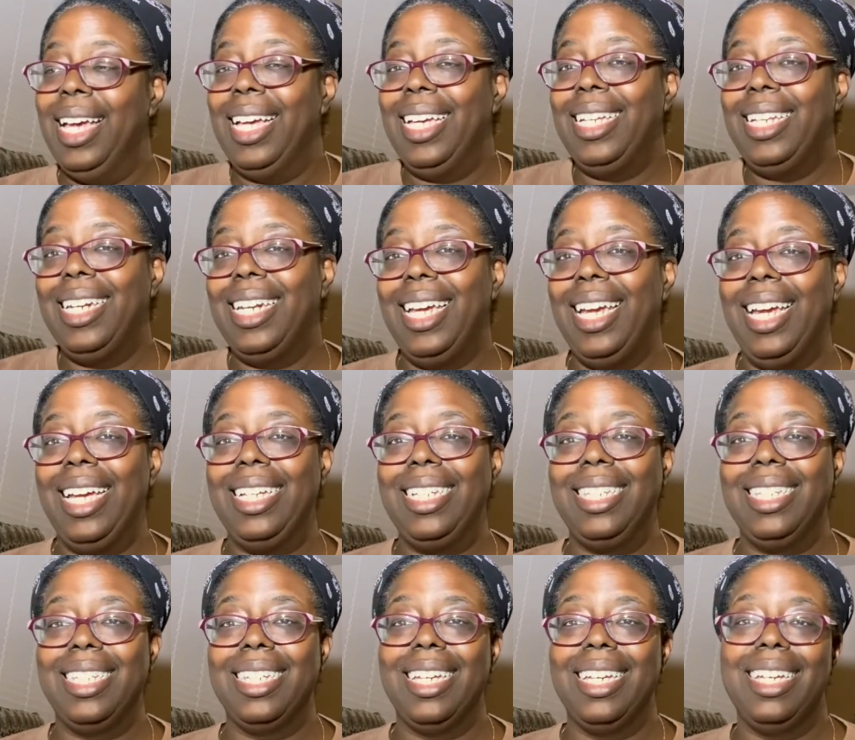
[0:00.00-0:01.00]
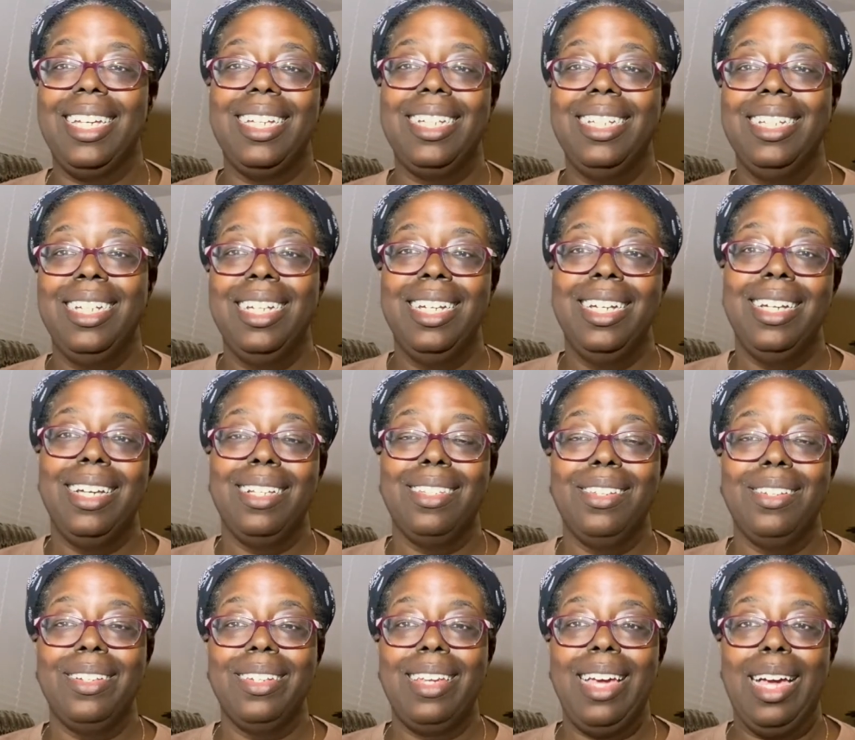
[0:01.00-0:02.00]
and, and uh, a
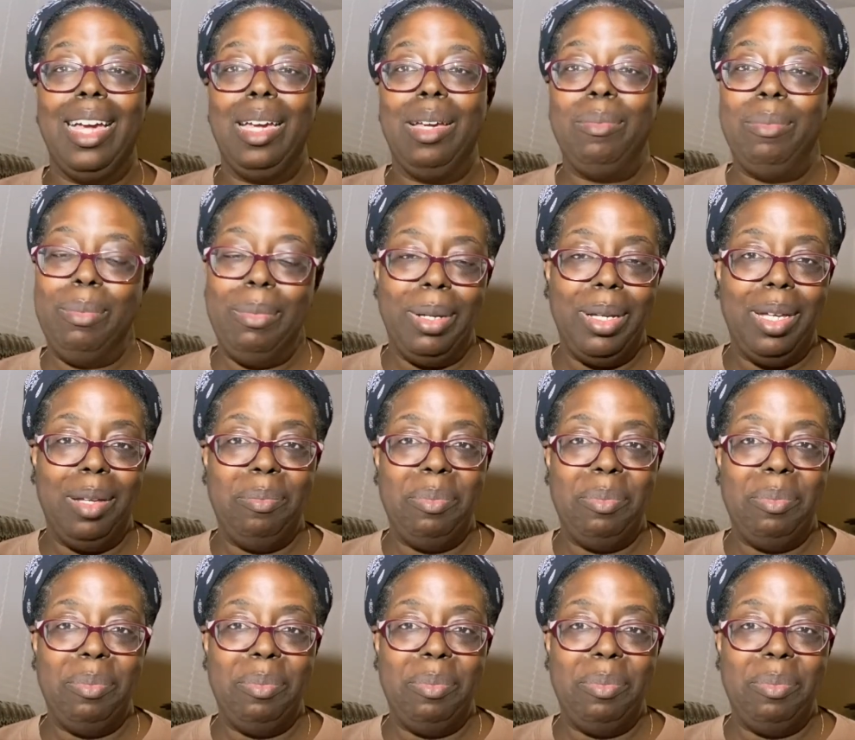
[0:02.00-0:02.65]
little time uh,